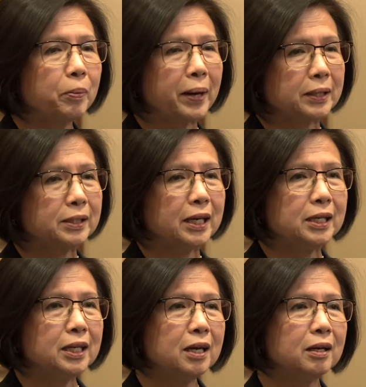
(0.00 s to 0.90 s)
the past
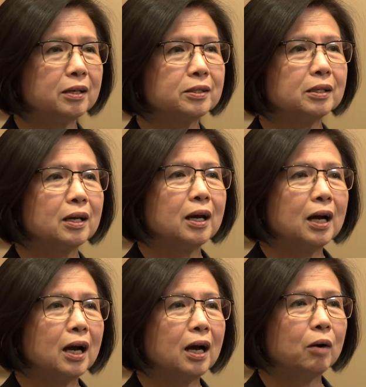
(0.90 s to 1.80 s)
10 years,
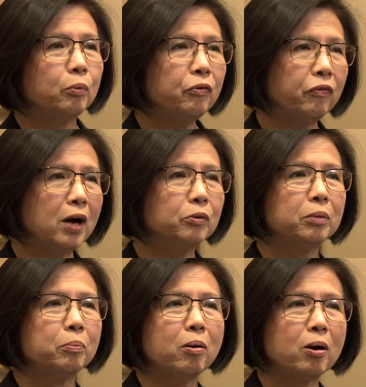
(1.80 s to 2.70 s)
we
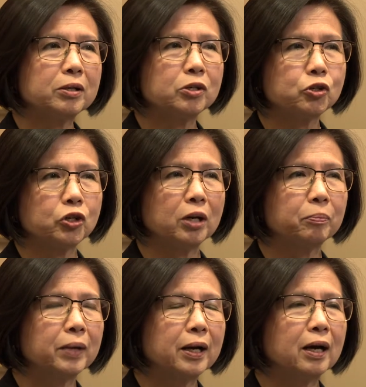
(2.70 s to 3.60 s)
found the
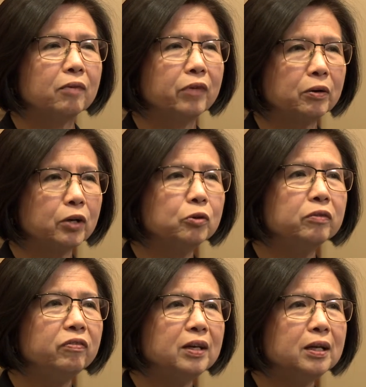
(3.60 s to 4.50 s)
partnership a very
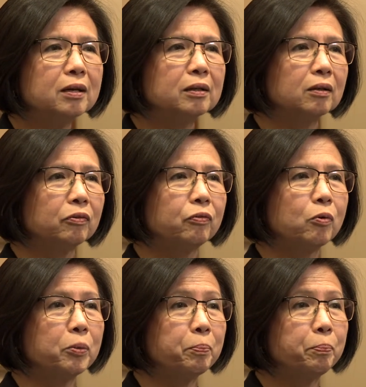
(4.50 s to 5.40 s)
good vehicle
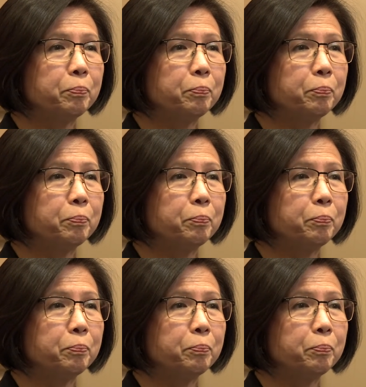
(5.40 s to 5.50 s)
for